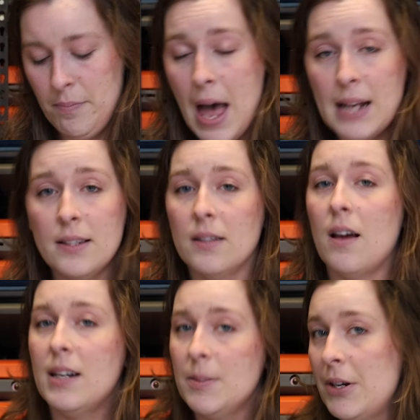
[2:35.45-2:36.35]
but
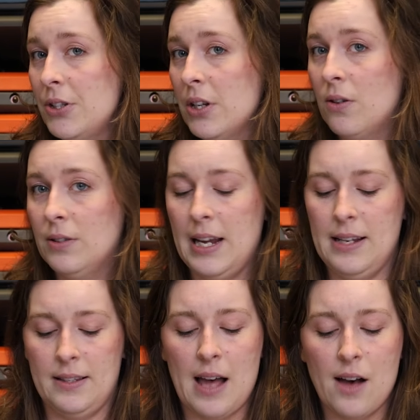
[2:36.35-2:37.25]
on especially cold
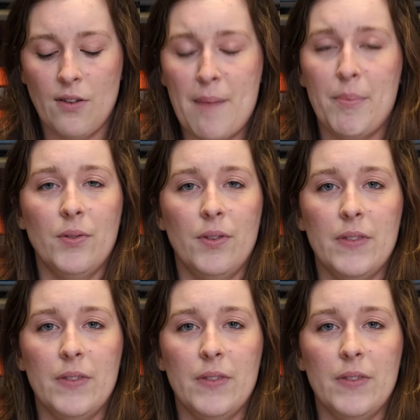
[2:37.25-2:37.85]
days, I'll grab both